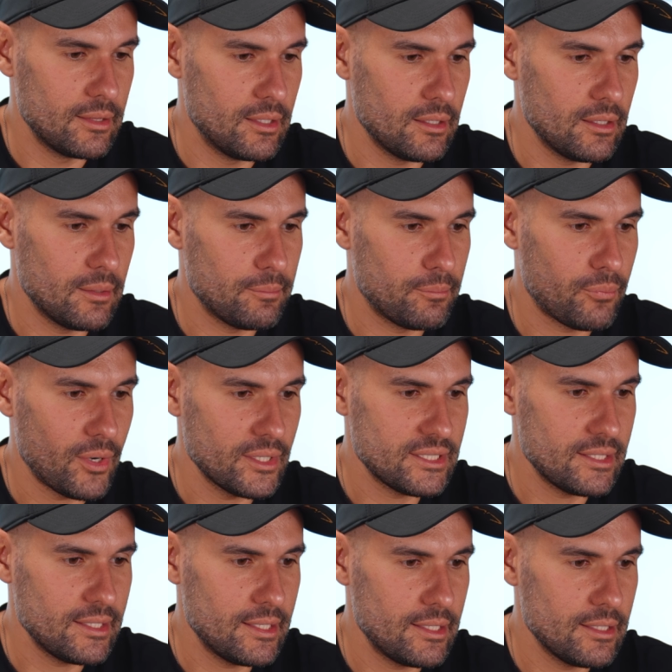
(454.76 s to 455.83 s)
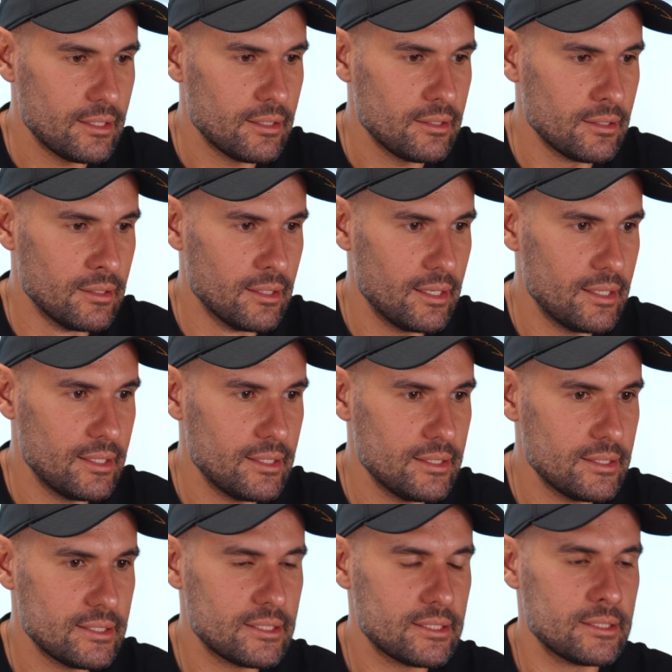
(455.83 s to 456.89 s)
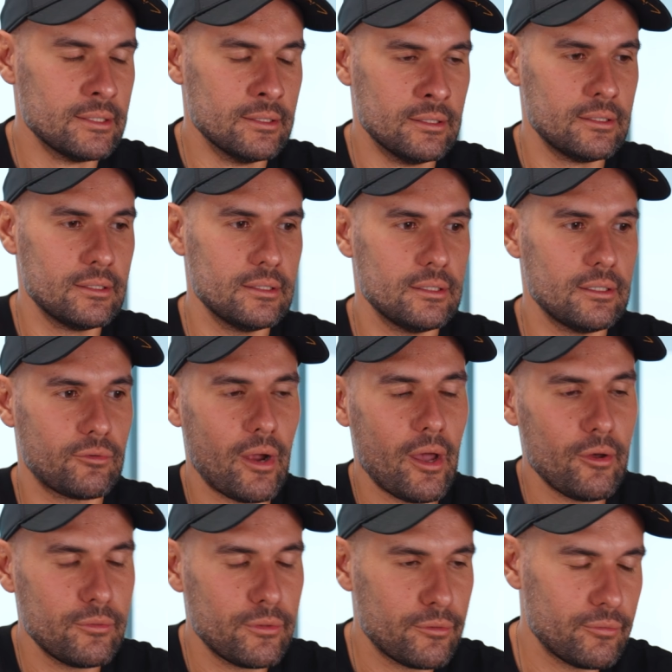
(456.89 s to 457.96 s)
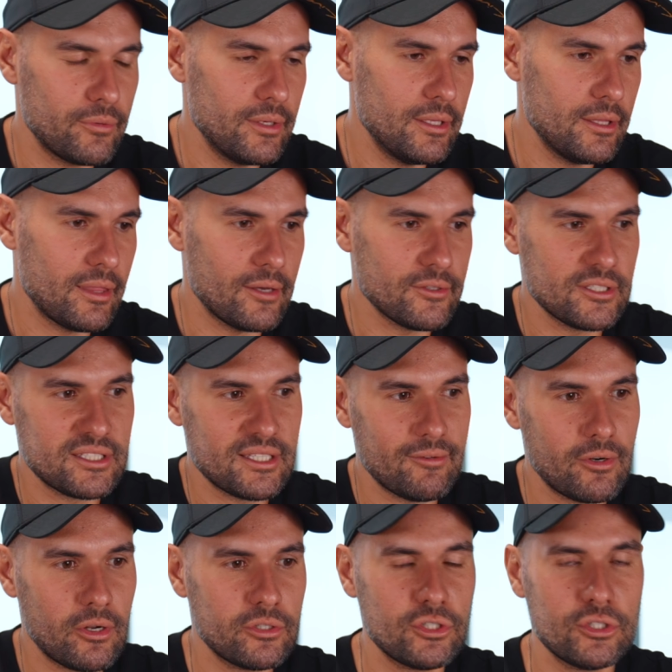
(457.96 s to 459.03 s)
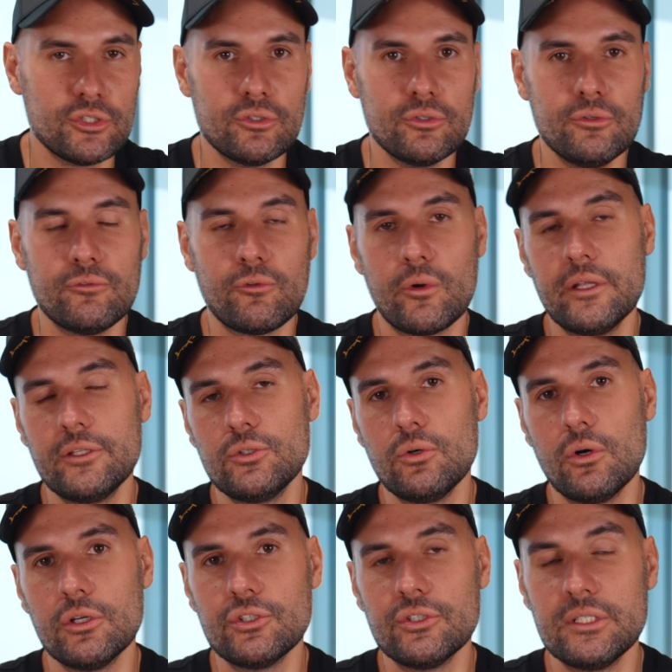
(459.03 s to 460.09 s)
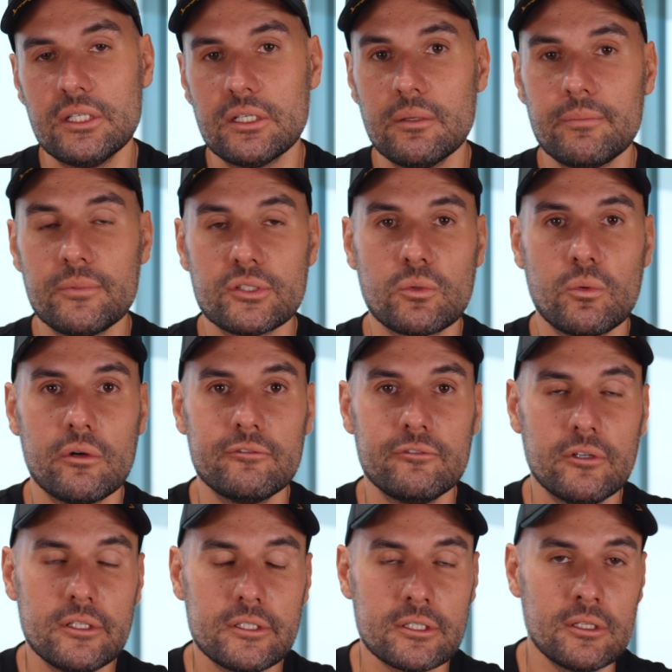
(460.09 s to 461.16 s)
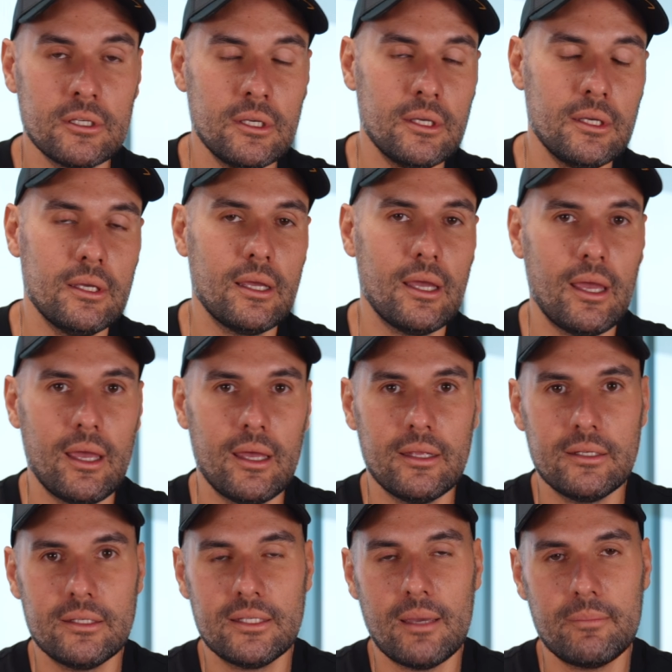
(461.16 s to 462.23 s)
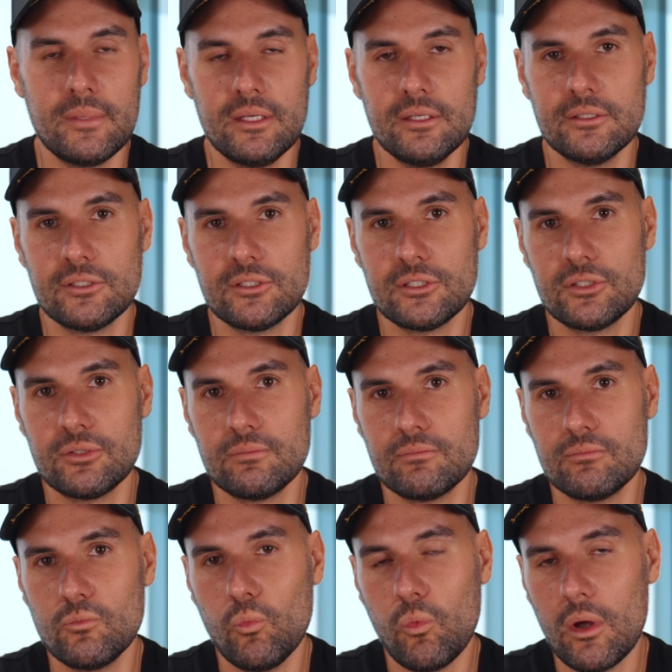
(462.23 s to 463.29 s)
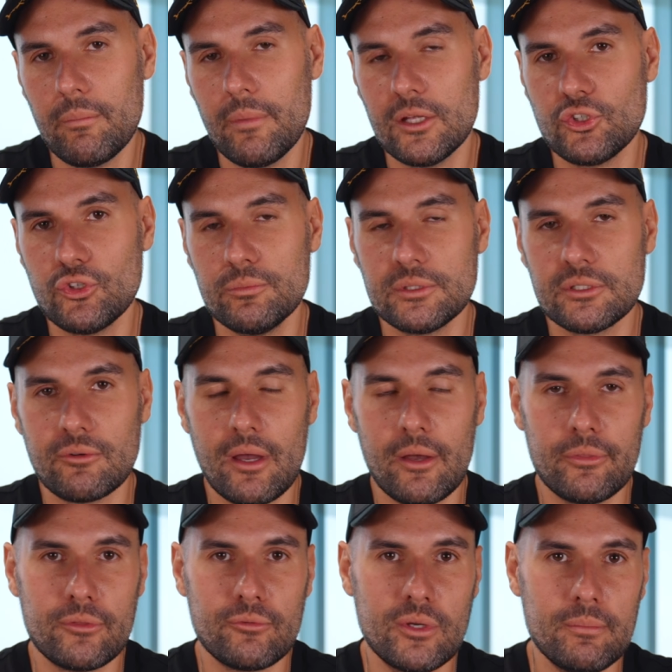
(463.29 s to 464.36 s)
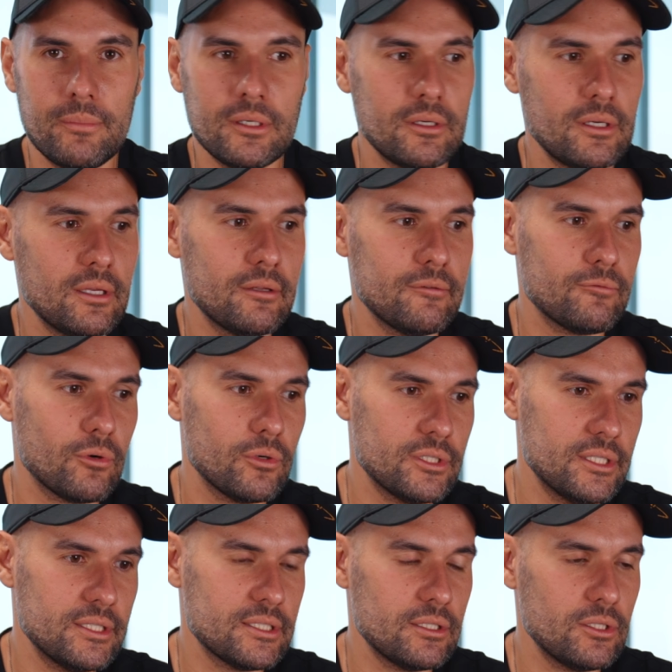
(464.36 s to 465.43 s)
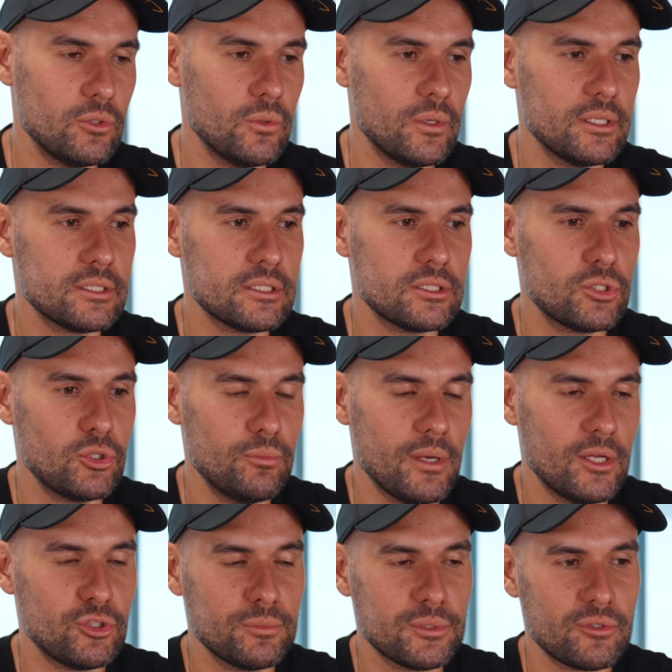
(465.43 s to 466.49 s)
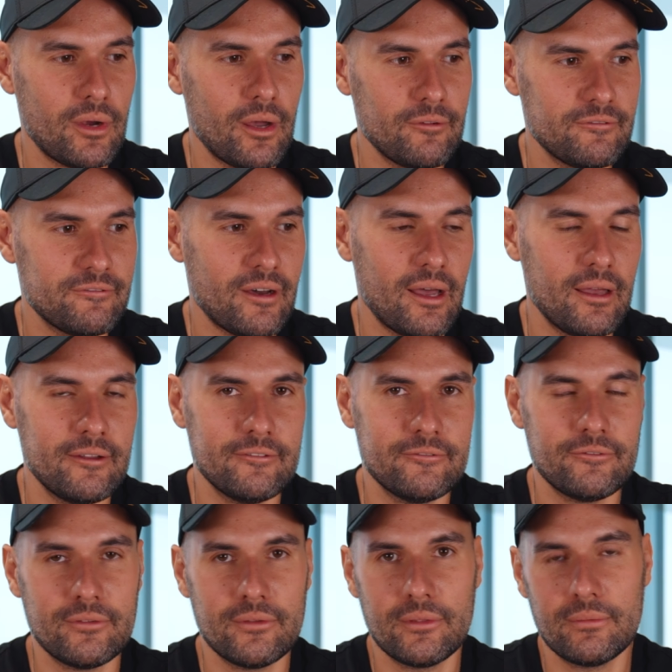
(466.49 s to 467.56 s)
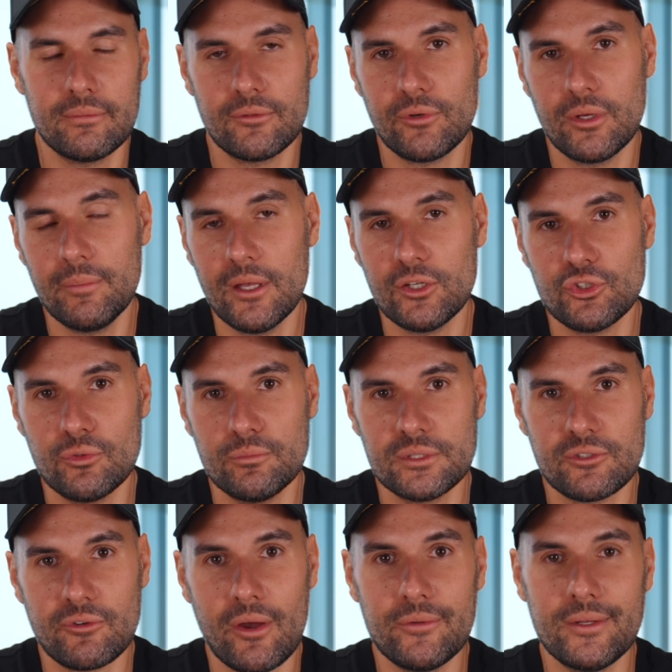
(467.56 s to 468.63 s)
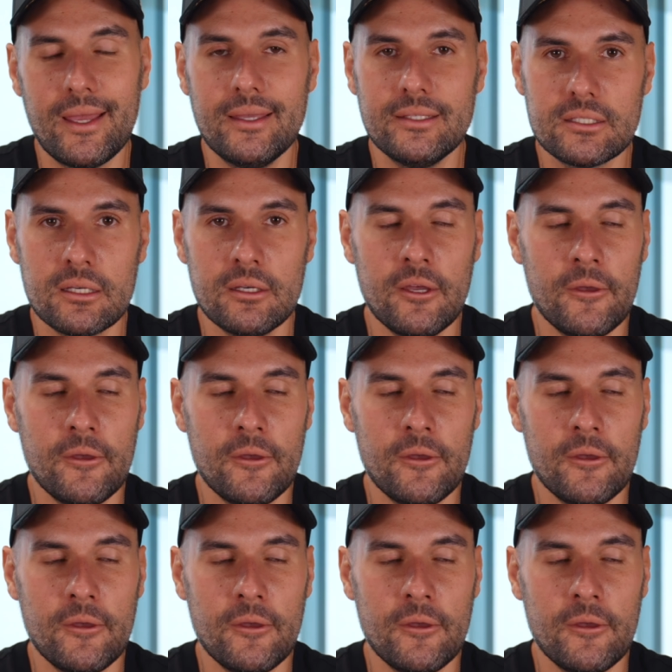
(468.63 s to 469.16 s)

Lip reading: The pricing here is around 3,700 to 4,200 dirham per square foot. And that means 1 bedroom's around 3 million for decent units, 2 bedrooms around 5, and 3 bedrooms around 8.